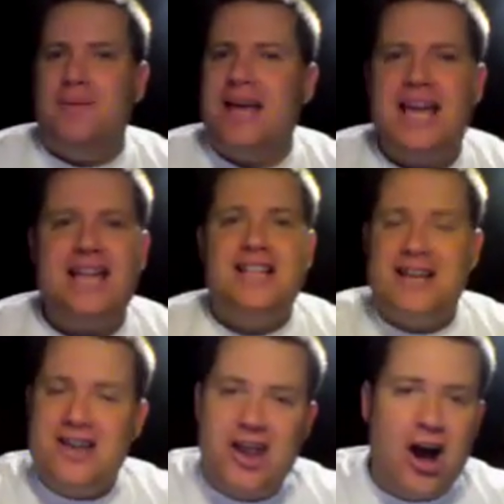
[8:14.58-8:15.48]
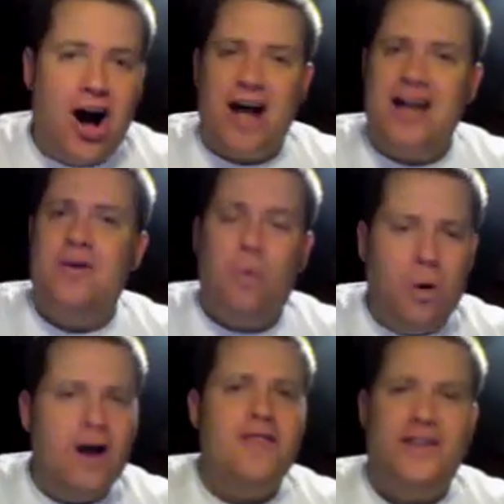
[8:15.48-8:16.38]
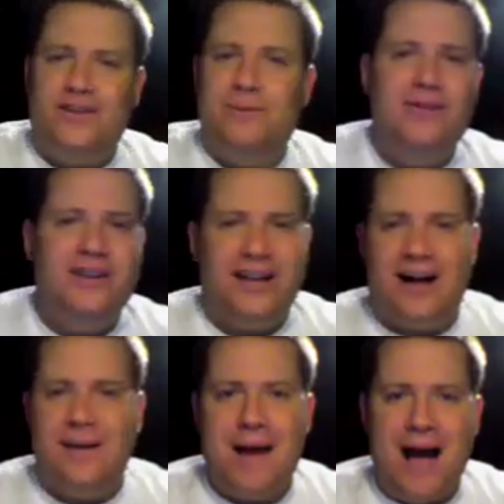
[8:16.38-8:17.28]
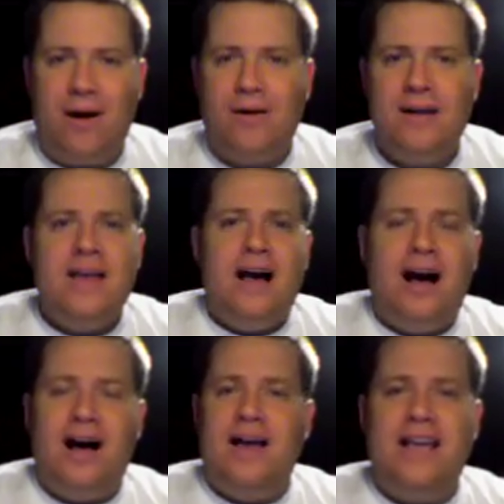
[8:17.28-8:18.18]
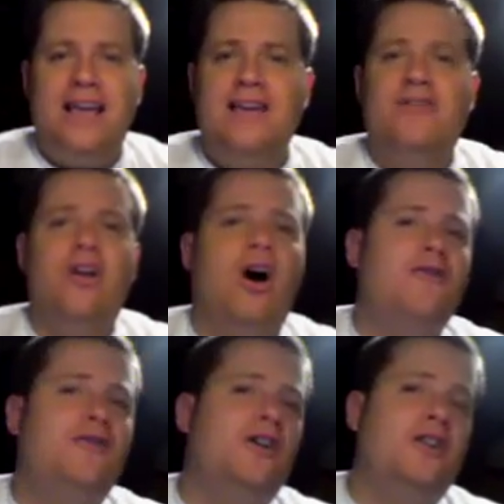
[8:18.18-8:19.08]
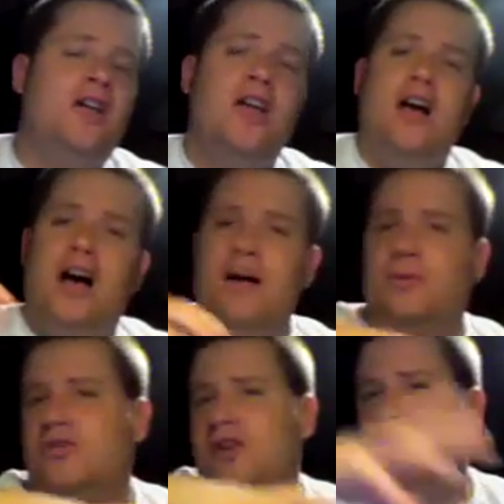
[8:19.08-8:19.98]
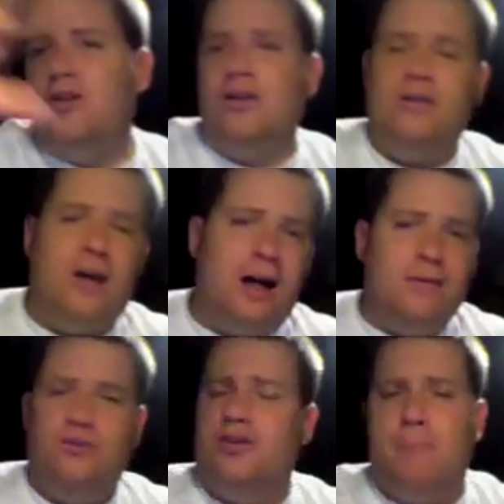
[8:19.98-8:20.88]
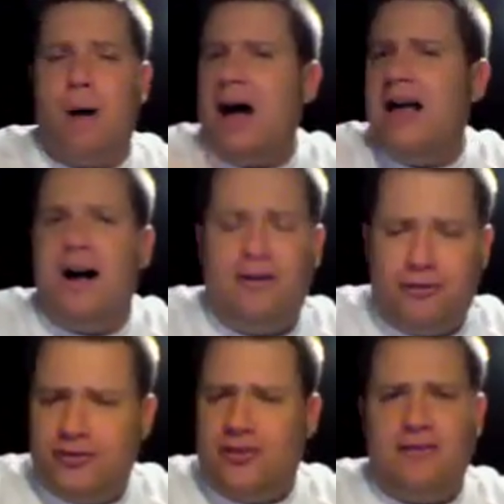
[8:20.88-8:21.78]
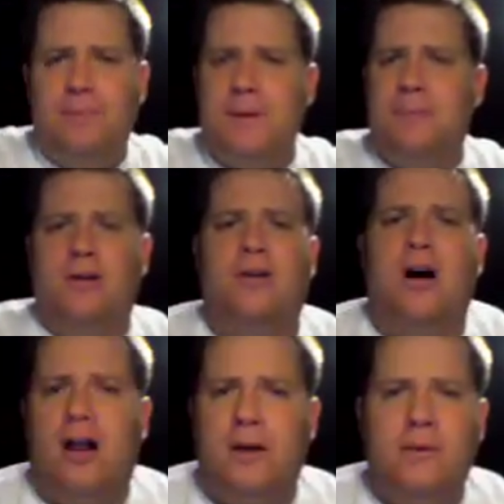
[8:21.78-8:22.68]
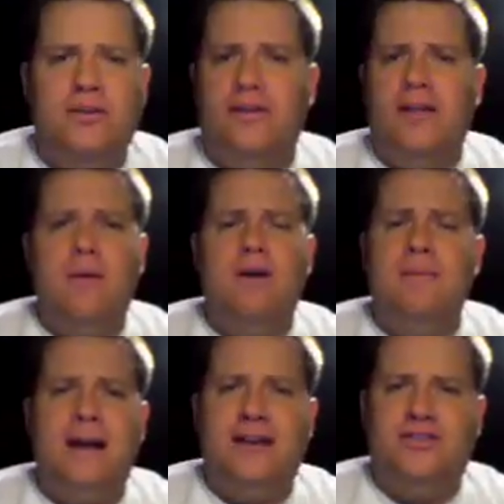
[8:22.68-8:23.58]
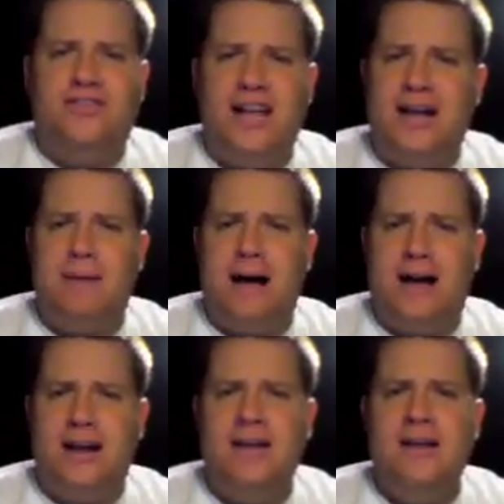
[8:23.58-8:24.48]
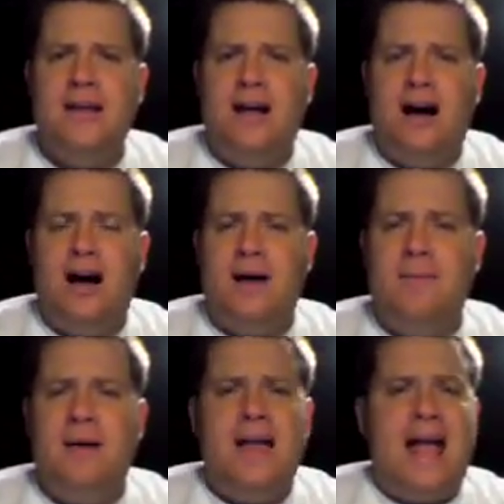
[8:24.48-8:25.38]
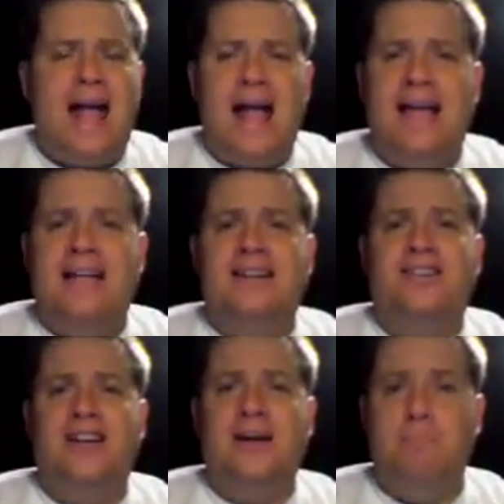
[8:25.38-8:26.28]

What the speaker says: He did not want this movie to come out. He even offered to buy off several people in Hollywood so they wouldn't make a stink about it, and